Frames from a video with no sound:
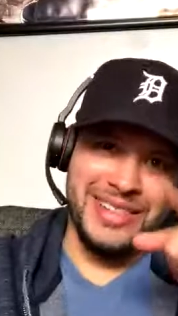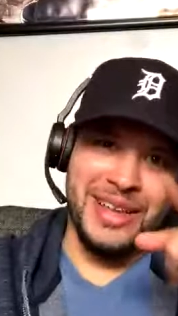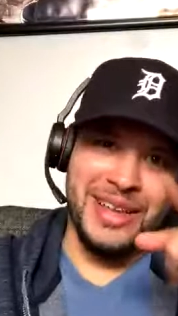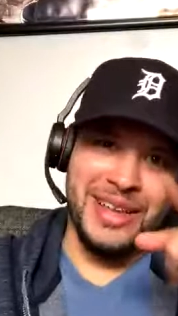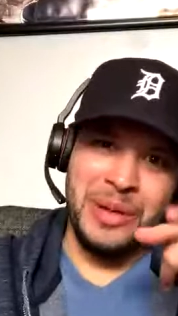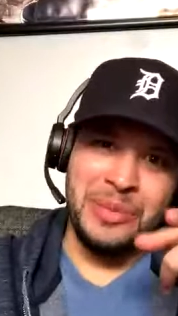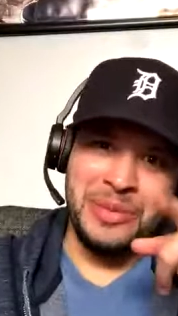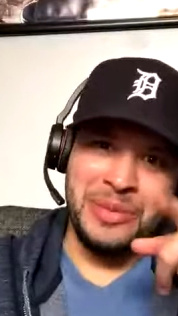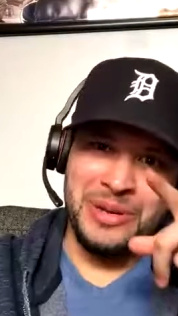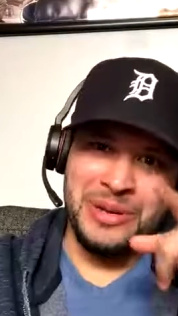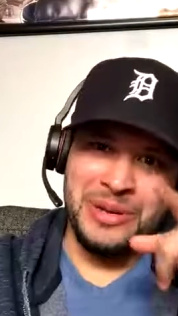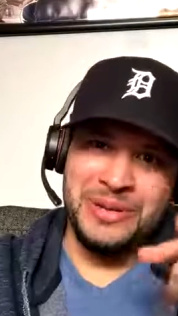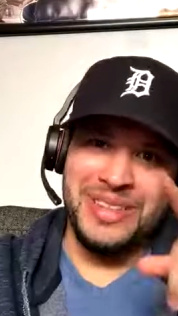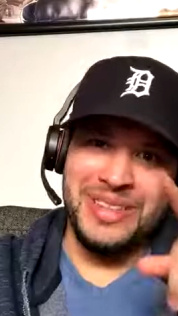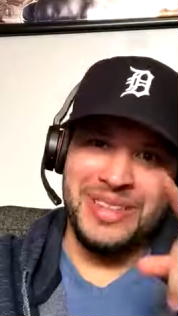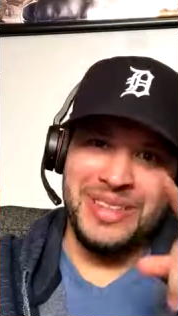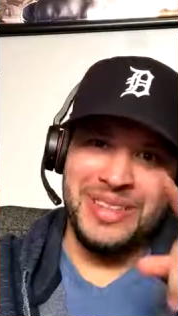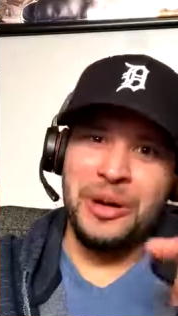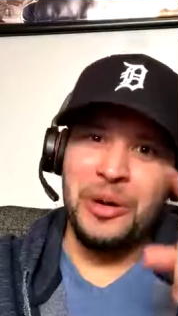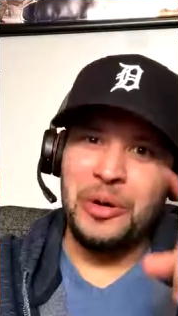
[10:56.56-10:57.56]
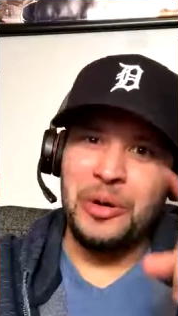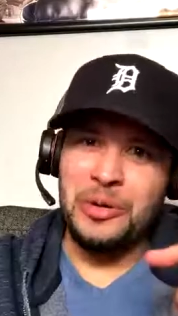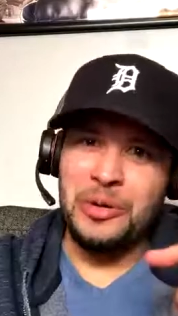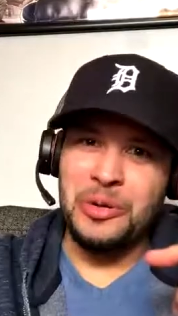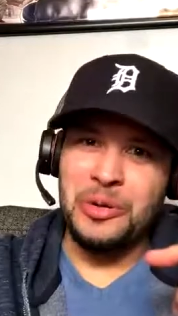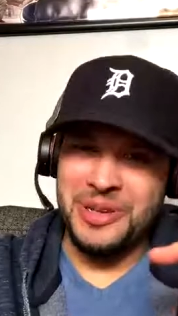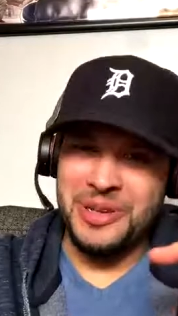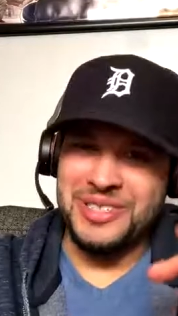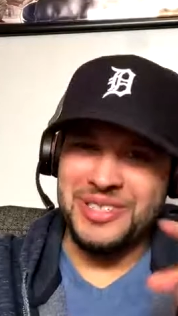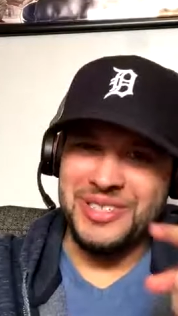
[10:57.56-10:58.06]
comment on that Goku
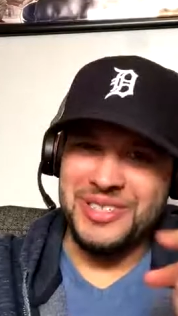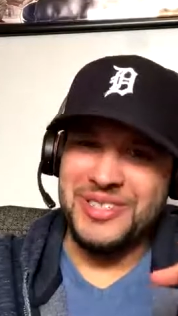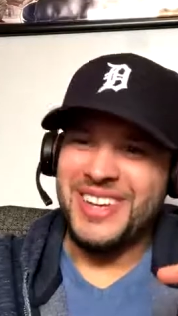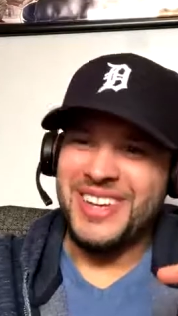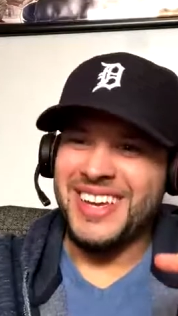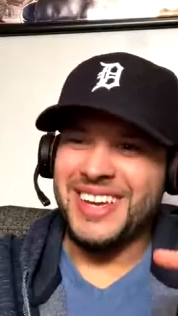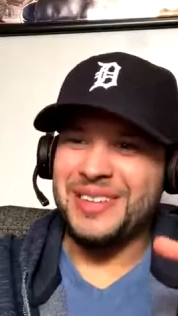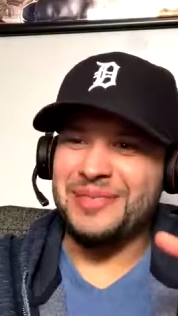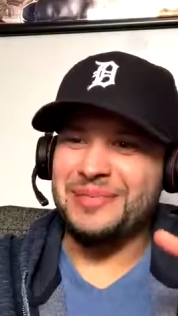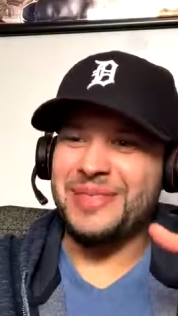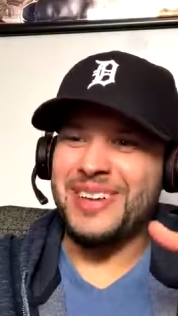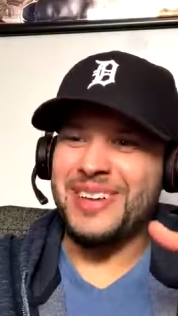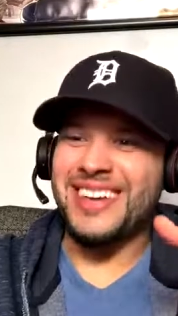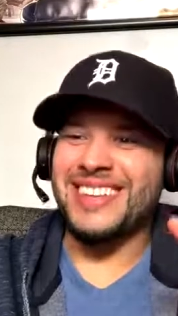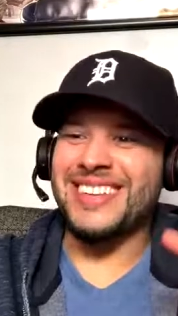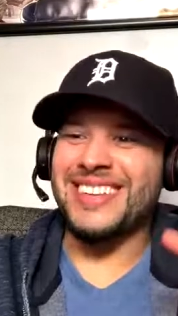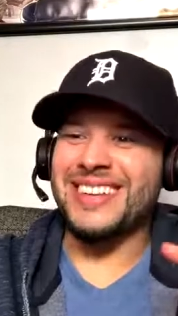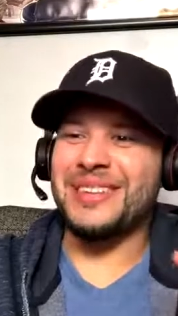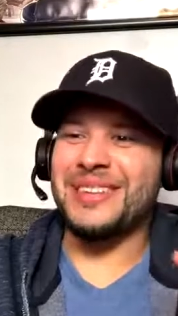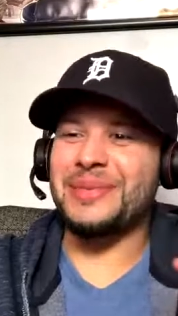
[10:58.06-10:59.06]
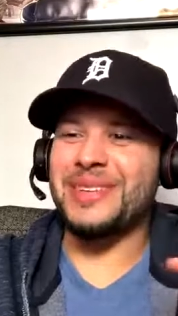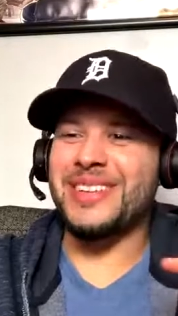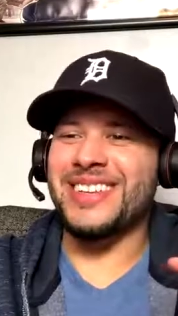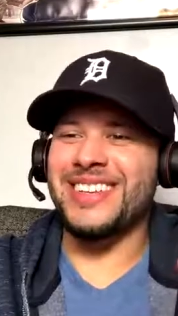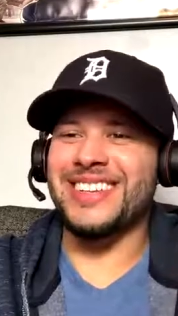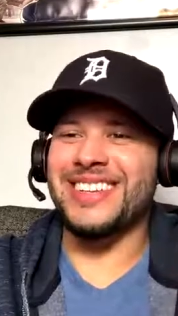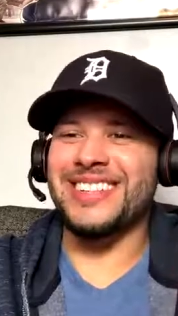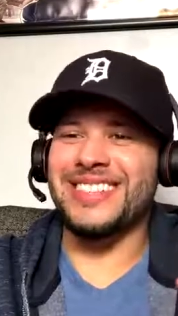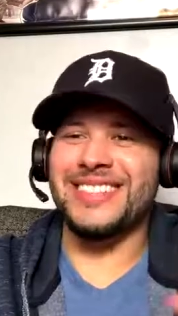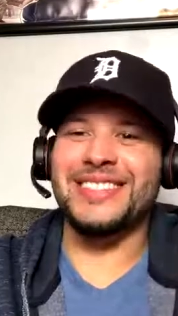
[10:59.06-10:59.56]
picture you had back there
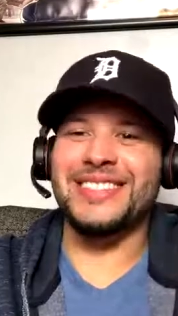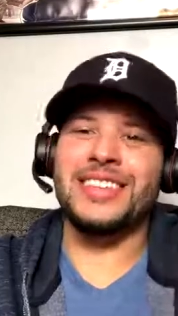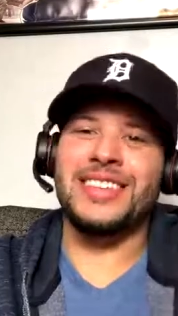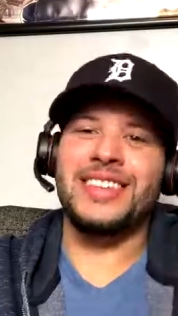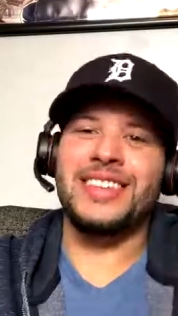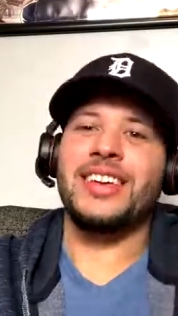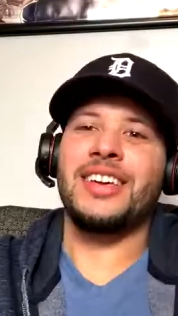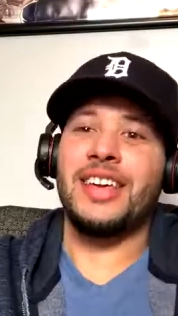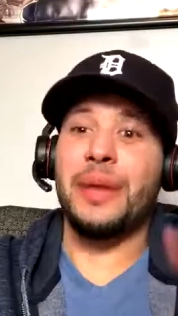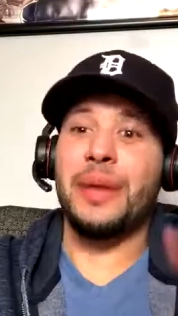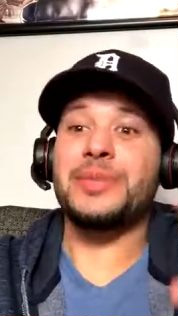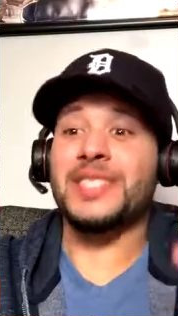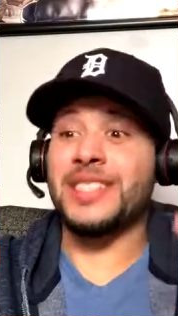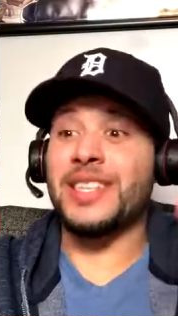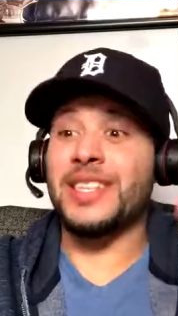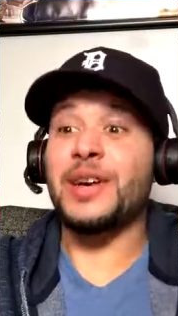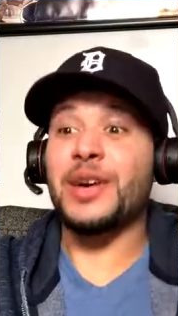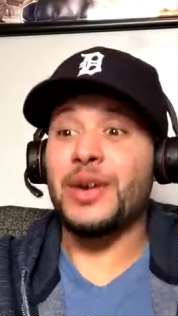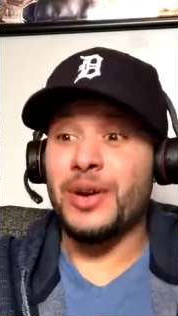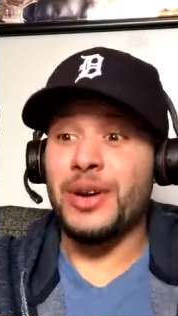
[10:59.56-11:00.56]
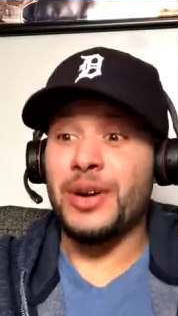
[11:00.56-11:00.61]
because I'm still